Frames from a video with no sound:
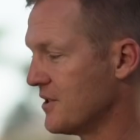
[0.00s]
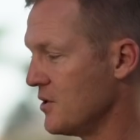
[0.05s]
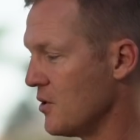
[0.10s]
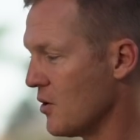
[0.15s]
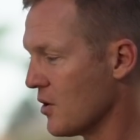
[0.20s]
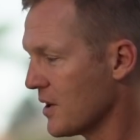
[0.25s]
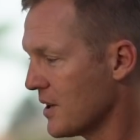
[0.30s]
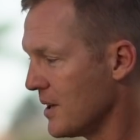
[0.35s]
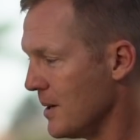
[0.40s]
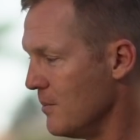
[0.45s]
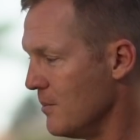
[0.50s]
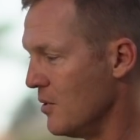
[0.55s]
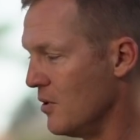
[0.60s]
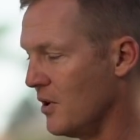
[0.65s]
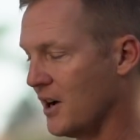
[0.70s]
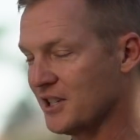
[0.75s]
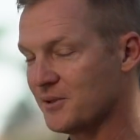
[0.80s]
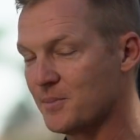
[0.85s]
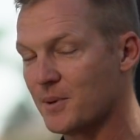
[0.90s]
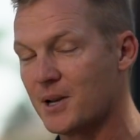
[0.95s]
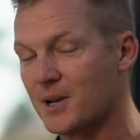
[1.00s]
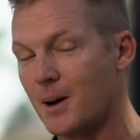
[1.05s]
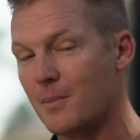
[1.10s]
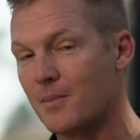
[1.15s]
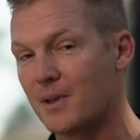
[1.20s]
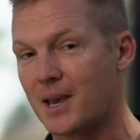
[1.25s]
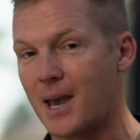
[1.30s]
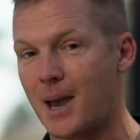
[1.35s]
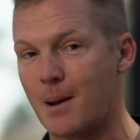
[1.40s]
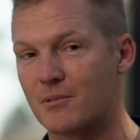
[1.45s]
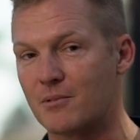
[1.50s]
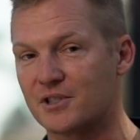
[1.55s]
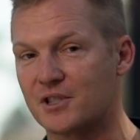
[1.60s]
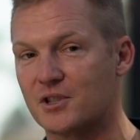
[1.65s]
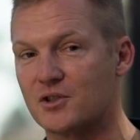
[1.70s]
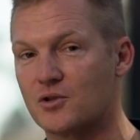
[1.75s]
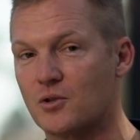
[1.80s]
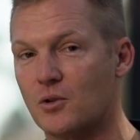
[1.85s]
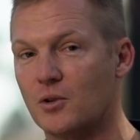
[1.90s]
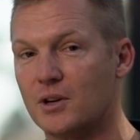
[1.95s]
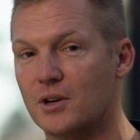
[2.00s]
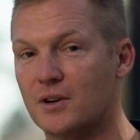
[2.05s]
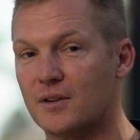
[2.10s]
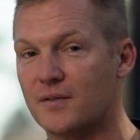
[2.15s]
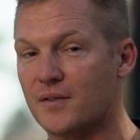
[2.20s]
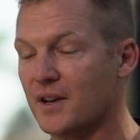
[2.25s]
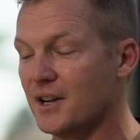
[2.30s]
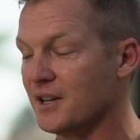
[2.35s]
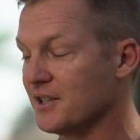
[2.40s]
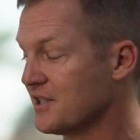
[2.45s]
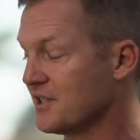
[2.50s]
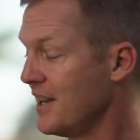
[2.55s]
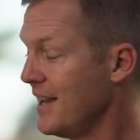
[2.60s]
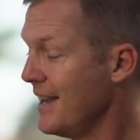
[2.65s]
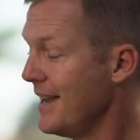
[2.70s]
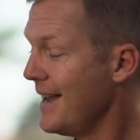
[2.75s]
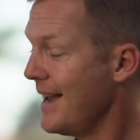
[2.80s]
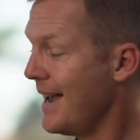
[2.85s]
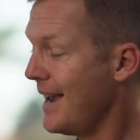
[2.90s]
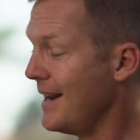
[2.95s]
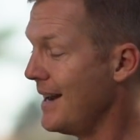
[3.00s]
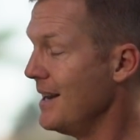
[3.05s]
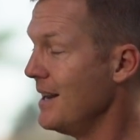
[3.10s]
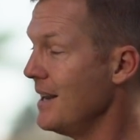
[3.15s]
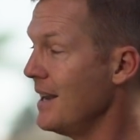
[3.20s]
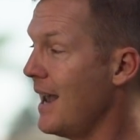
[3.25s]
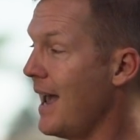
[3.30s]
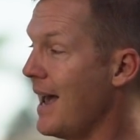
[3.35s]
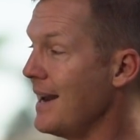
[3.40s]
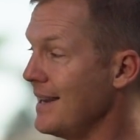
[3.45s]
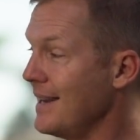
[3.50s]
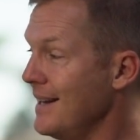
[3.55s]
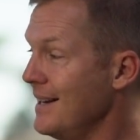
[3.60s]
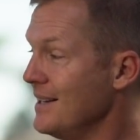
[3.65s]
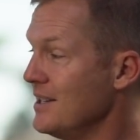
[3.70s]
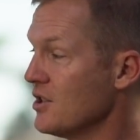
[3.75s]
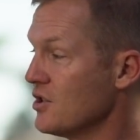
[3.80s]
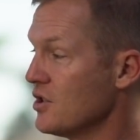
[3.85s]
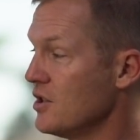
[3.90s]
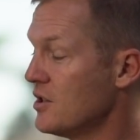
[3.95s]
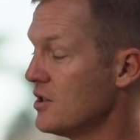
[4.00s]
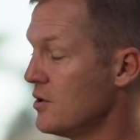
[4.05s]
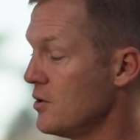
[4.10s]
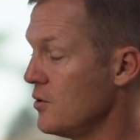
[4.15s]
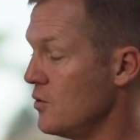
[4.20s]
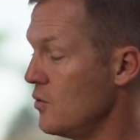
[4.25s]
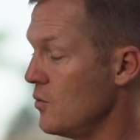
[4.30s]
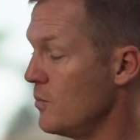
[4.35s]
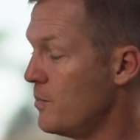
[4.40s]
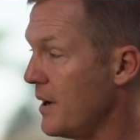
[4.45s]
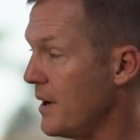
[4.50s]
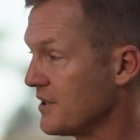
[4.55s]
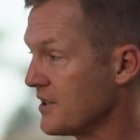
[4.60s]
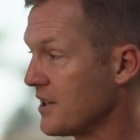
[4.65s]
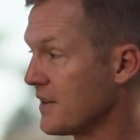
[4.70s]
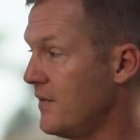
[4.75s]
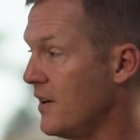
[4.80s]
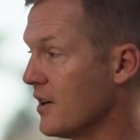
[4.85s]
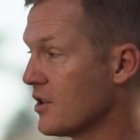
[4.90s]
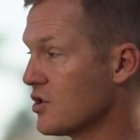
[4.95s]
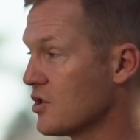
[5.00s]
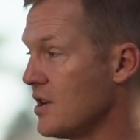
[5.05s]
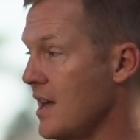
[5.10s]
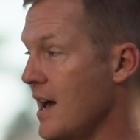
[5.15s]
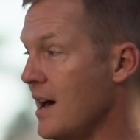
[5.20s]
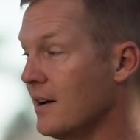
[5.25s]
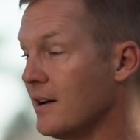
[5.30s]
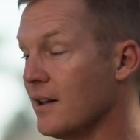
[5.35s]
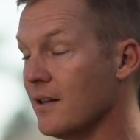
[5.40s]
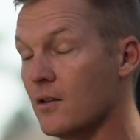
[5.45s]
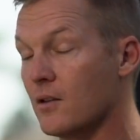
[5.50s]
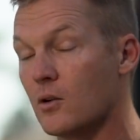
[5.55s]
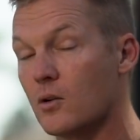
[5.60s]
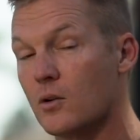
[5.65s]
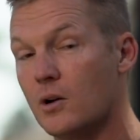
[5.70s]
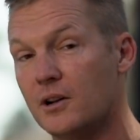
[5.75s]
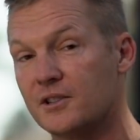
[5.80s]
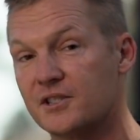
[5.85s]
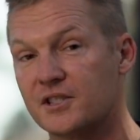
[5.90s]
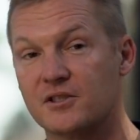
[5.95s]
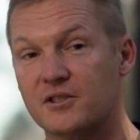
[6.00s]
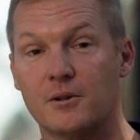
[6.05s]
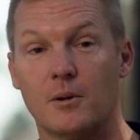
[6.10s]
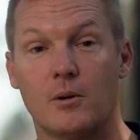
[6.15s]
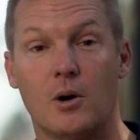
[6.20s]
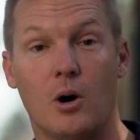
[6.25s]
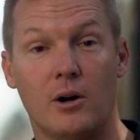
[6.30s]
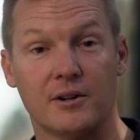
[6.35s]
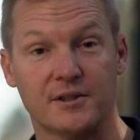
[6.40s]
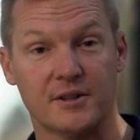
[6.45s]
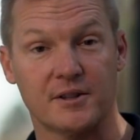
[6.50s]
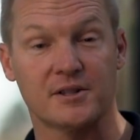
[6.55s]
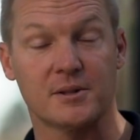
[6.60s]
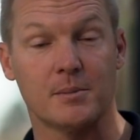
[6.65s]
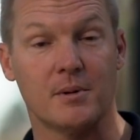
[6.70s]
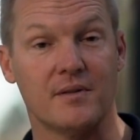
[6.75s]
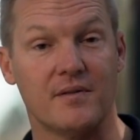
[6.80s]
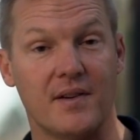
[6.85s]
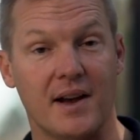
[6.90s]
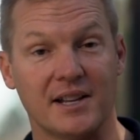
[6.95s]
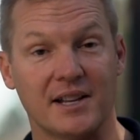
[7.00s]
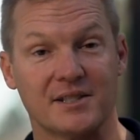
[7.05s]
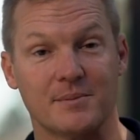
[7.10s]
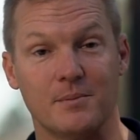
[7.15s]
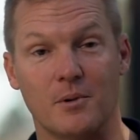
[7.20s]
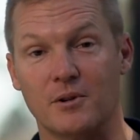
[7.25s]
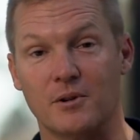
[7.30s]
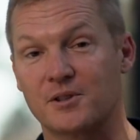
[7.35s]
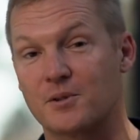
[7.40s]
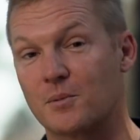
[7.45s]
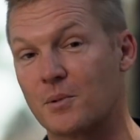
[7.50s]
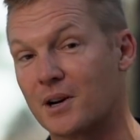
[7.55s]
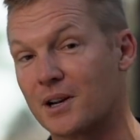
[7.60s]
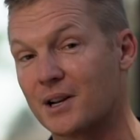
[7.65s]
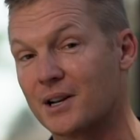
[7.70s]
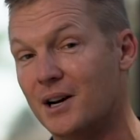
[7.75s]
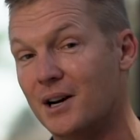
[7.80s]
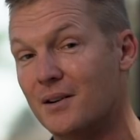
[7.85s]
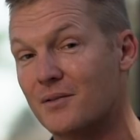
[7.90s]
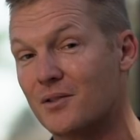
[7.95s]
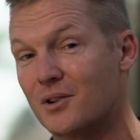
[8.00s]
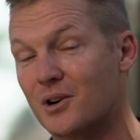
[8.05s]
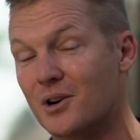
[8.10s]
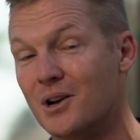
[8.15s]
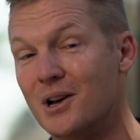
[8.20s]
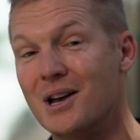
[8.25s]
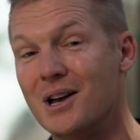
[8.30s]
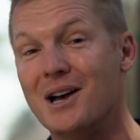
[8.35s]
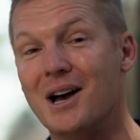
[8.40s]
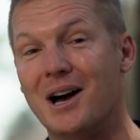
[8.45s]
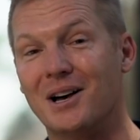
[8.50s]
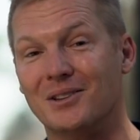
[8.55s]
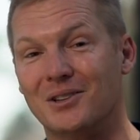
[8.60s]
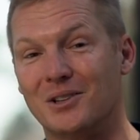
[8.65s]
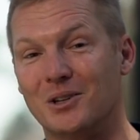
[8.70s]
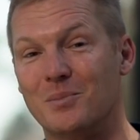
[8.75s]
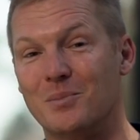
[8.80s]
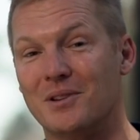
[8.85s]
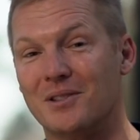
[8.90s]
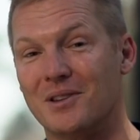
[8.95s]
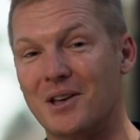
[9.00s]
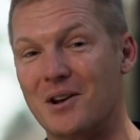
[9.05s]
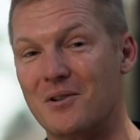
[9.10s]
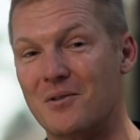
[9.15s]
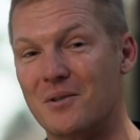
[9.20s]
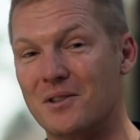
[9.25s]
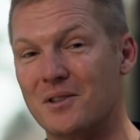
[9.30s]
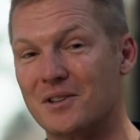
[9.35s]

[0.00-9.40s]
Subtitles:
Your gimbal has become the camera's control interface. And in addition to basic functionality, there are also some advanced modes that we're going to cover a little bit later in